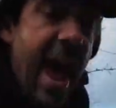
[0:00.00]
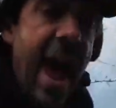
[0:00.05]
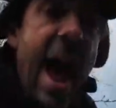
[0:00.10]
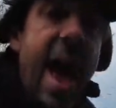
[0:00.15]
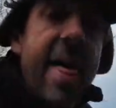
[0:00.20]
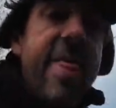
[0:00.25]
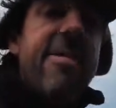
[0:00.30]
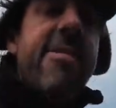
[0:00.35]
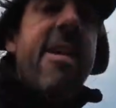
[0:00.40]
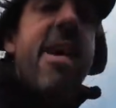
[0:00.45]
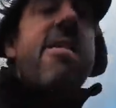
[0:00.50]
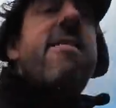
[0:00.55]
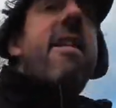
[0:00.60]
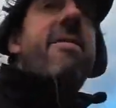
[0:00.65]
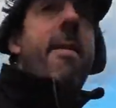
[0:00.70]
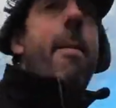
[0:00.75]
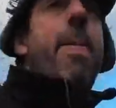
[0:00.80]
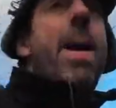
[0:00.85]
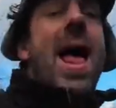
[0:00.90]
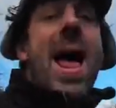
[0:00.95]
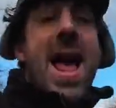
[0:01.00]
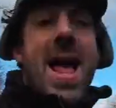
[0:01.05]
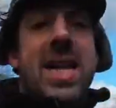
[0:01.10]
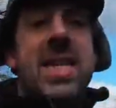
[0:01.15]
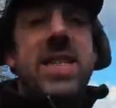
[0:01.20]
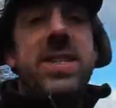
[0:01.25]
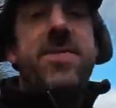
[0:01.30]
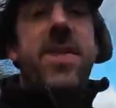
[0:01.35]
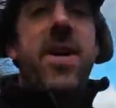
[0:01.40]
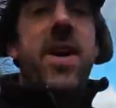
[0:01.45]
and there are other
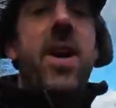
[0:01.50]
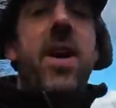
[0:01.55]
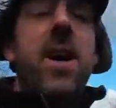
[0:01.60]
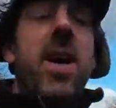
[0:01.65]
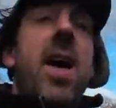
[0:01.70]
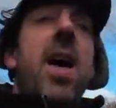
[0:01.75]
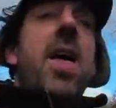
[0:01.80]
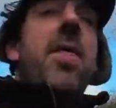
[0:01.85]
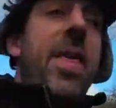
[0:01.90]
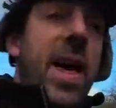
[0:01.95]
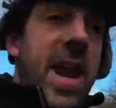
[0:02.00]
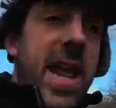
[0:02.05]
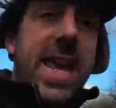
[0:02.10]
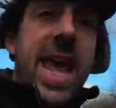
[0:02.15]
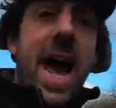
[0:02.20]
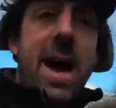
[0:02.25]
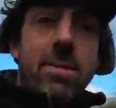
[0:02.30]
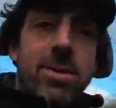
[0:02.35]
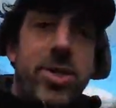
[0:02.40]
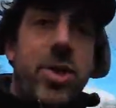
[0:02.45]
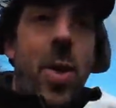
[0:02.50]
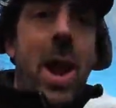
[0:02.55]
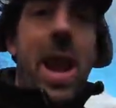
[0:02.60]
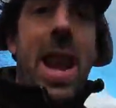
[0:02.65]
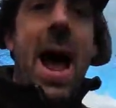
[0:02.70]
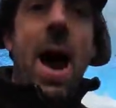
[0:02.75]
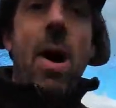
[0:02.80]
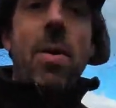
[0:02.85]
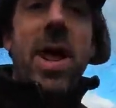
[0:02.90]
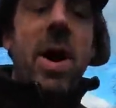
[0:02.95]
plans for Thanet Council
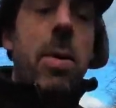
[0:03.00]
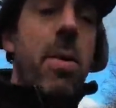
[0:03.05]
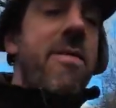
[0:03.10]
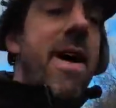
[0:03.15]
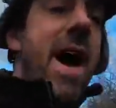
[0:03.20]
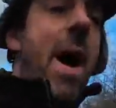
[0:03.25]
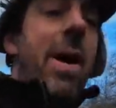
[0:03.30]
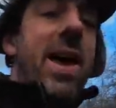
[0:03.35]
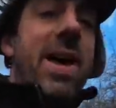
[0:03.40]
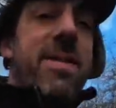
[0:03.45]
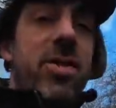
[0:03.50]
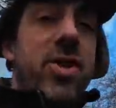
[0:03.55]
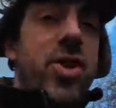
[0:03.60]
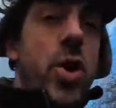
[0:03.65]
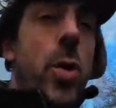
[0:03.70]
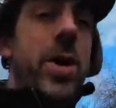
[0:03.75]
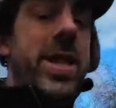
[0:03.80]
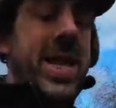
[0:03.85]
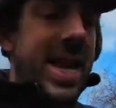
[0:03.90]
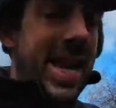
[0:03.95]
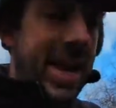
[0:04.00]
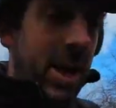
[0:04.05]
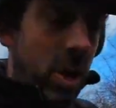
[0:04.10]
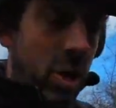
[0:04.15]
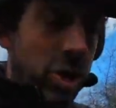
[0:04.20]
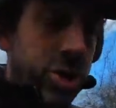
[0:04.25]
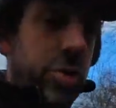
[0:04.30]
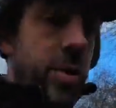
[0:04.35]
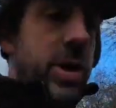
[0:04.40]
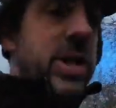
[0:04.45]
allowed it without even doing an
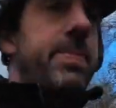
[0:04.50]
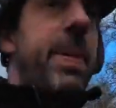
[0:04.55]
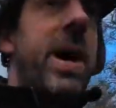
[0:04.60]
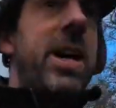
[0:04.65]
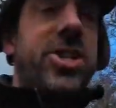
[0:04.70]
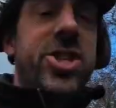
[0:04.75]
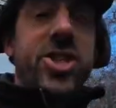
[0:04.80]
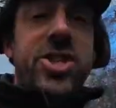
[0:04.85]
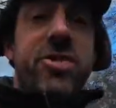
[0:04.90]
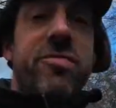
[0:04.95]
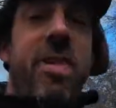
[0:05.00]
ecological inspection to